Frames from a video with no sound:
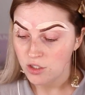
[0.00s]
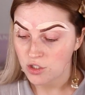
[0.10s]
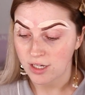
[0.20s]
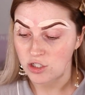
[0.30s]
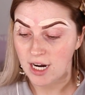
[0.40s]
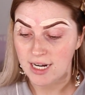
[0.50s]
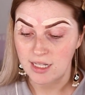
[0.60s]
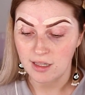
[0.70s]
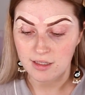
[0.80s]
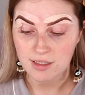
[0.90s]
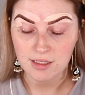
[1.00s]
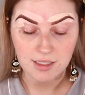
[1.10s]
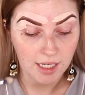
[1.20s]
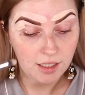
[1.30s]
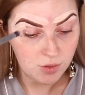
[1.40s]
So I tried this
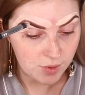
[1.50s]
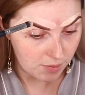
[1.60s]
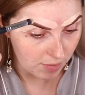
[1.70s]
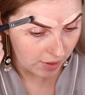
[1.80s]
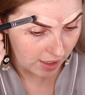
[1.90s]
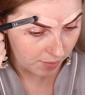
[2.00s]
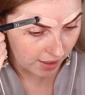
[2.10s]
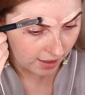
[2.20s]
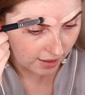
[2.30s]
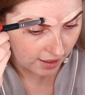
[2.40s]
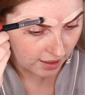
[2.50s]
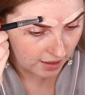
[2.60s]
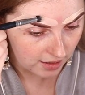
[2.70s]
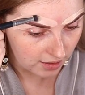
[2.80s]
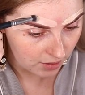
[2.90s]
instead because it was in my makeup bag,
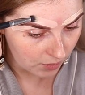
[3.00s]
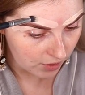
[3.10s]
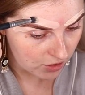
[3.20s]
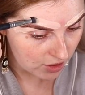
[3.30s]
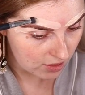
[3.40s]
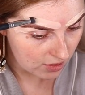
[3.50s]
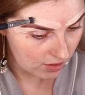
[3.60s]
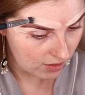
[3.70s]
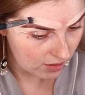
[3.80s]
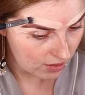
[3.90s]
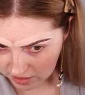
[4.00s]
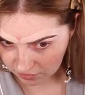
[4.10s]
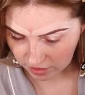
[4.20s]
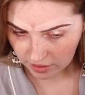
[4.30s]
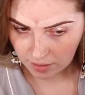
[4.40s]
and it worked just as good.
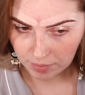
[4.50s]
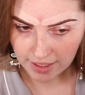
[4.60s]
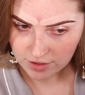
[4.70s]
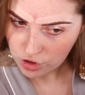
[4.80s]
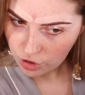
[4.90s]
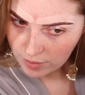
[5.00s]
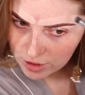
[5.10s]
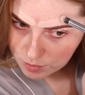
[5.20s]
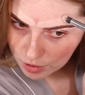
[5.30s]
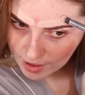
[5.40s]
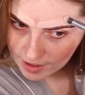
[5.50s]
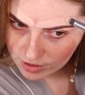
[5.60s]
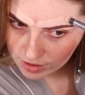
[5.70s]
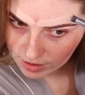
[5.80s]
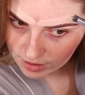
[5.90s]
Definitely applied too much
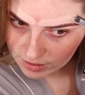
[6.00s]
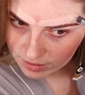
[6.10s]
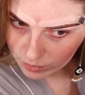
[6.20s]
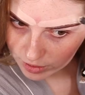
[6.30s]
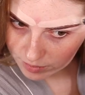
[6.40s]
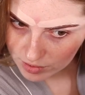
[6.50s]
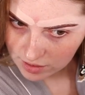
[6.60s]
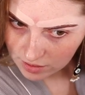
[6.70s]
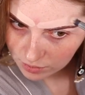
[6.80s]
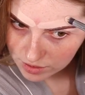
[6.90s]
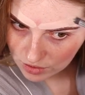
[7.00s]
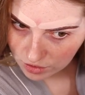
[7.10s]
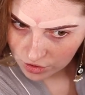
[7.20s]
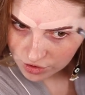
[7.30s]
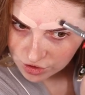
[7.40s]
product though. Whoops, I was
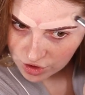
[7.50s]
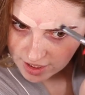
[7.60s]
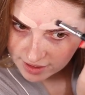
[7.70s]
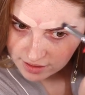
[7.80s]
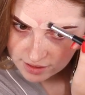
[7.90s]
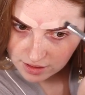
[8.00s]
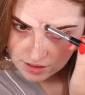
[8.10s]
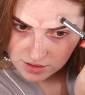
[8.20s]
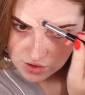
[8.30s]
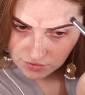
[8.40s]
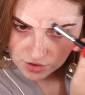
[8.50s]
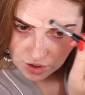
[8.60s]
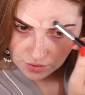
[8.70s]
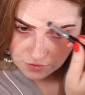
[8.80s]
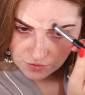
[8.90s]
not concentrating. So I have to
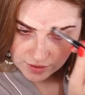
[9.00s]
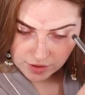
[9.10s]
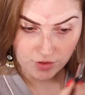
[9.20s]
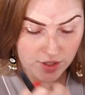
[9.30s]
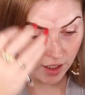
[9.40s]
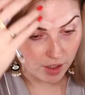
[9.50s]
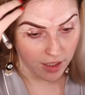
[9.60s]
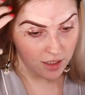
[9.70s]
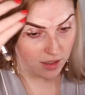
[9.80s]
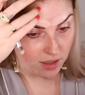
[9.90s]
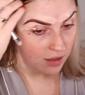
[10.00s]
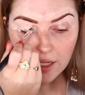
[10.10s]
go and fill in those areas.